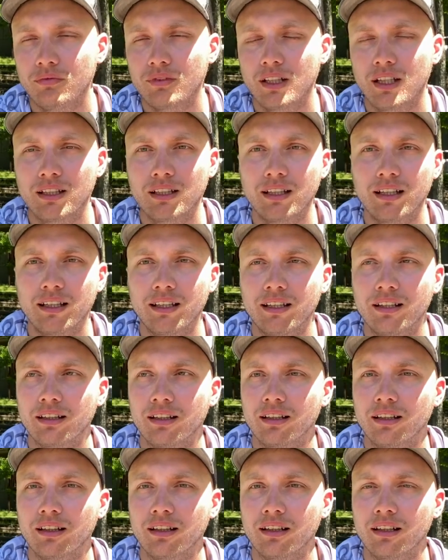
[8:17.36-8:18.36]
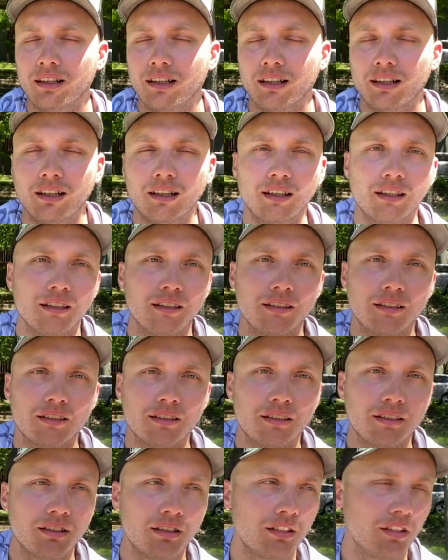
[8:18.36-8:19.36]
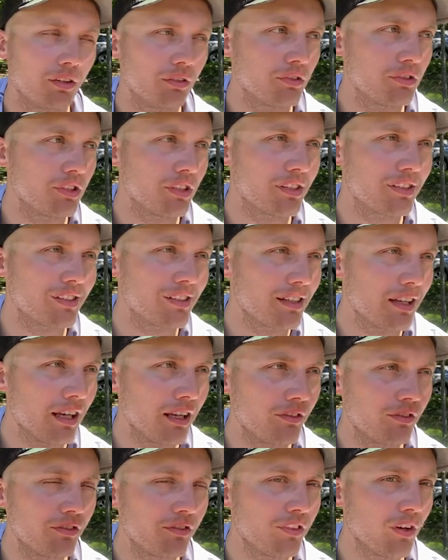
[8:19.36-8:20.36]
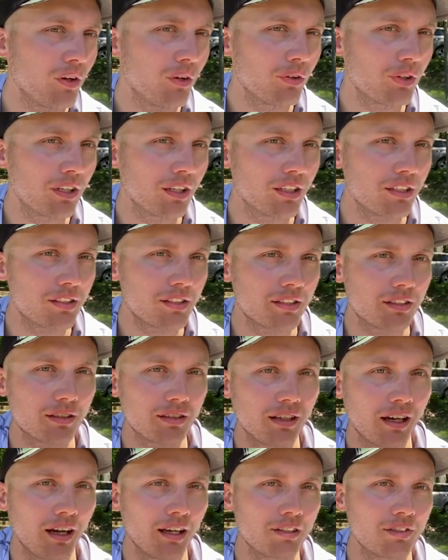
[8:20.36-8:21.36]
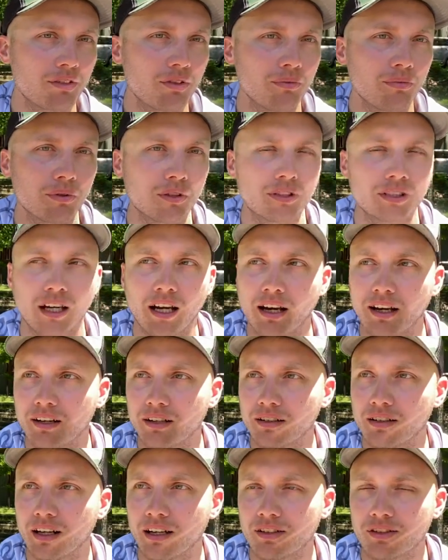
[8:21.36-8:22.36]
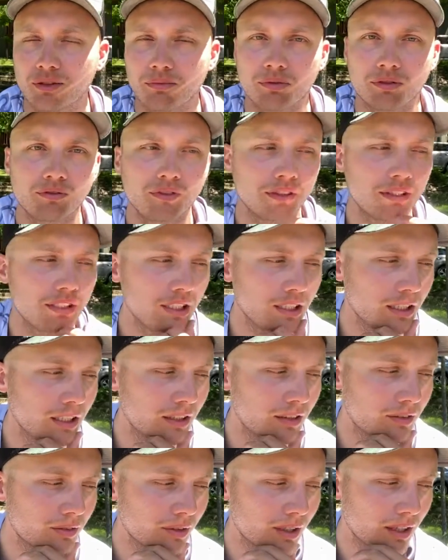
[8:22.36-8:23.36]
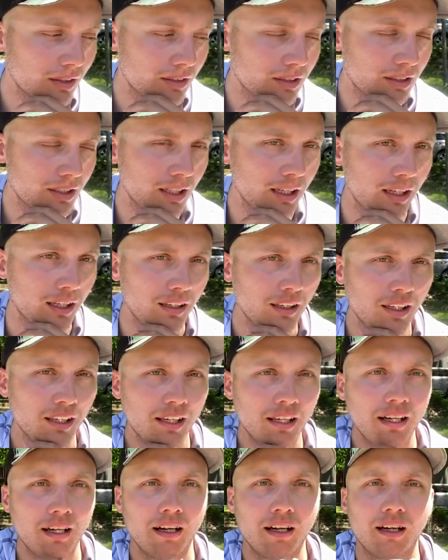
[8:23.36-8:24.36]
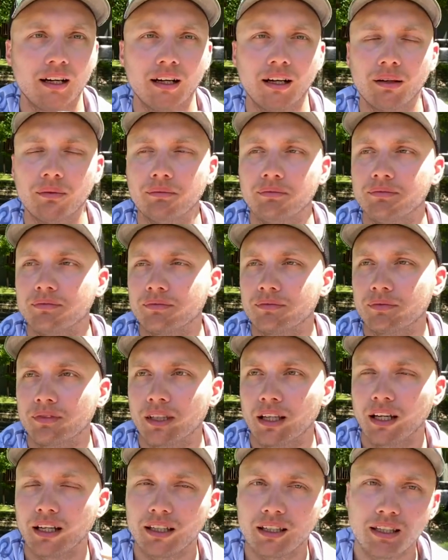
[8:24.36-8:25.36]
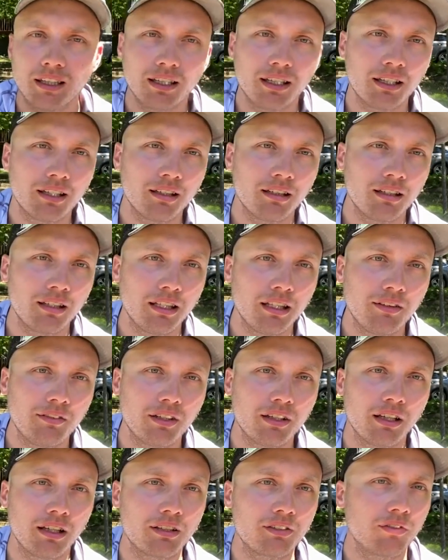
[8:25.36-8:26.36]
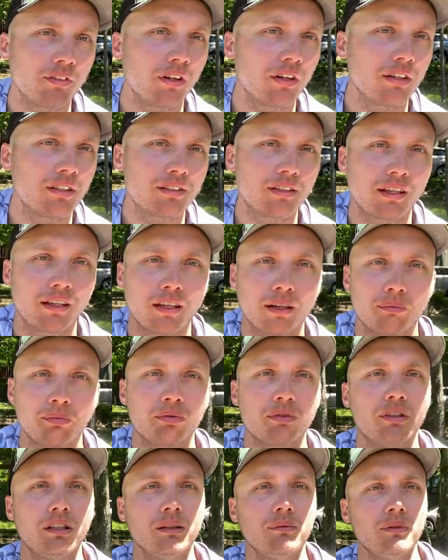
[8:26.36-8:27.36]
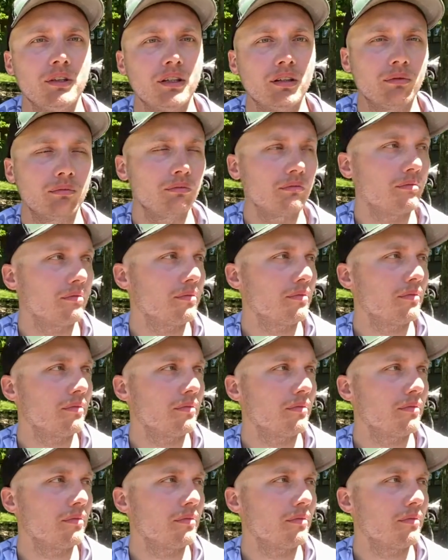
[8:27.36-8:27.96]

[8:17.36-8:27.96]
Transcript: like uh, you know just stay focused not super tired not super fatigued throughout the day um, again even as far as like a premium